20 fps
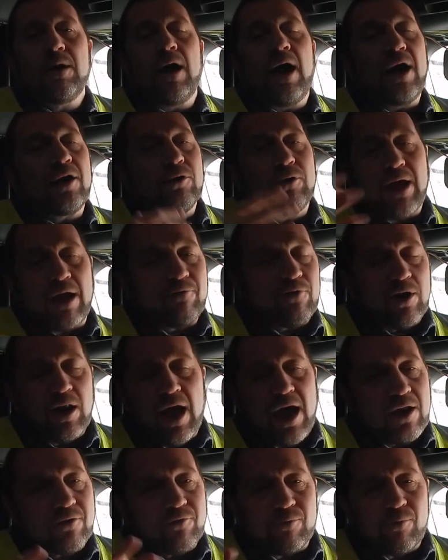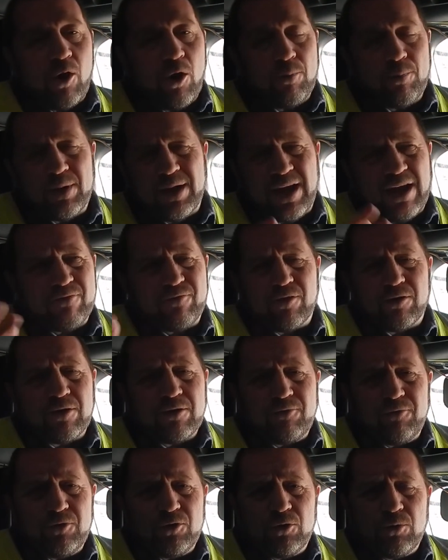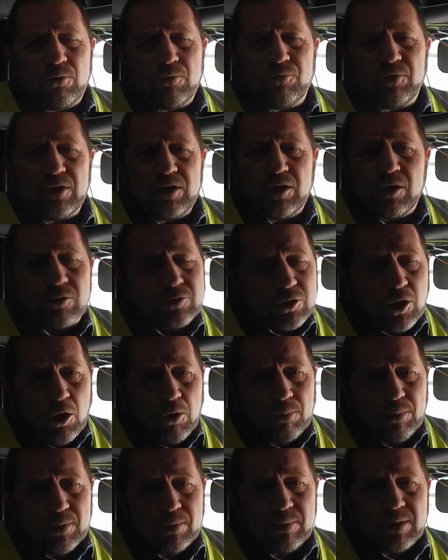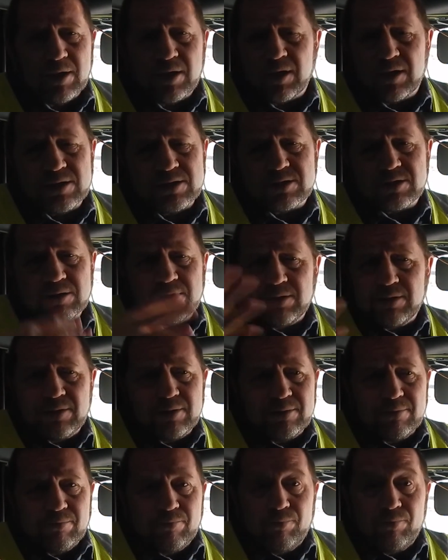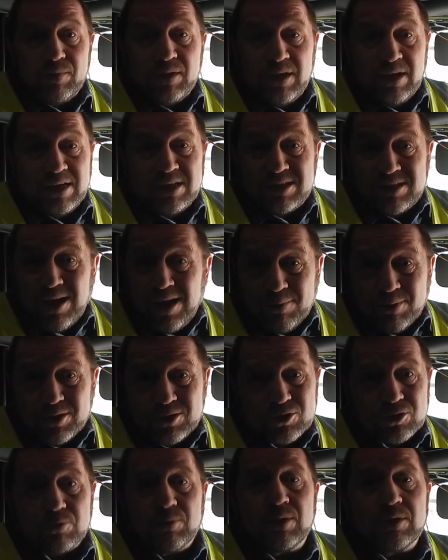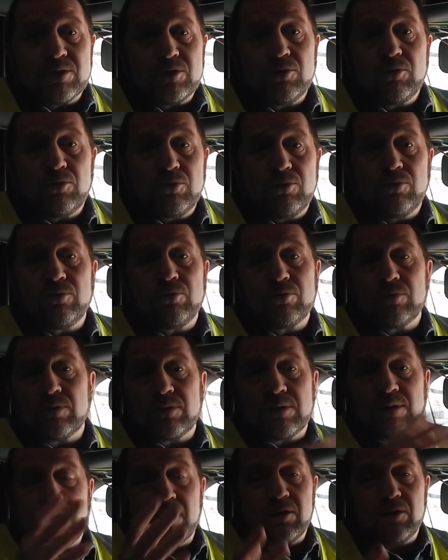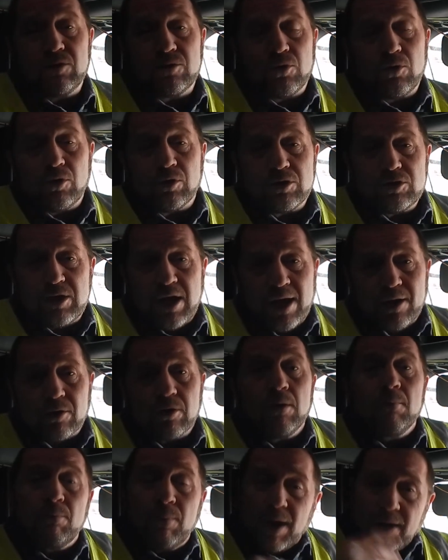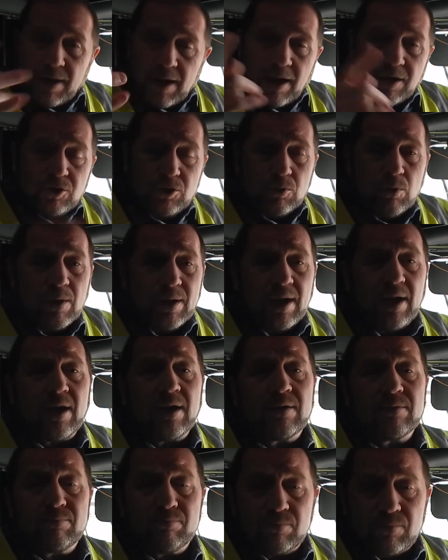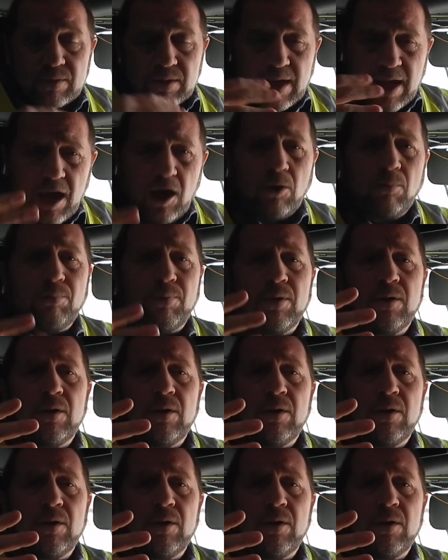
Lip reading: I don't have a lot of them open. I have very few videos open because it's time consuming to get into all the chatter. But I do want to help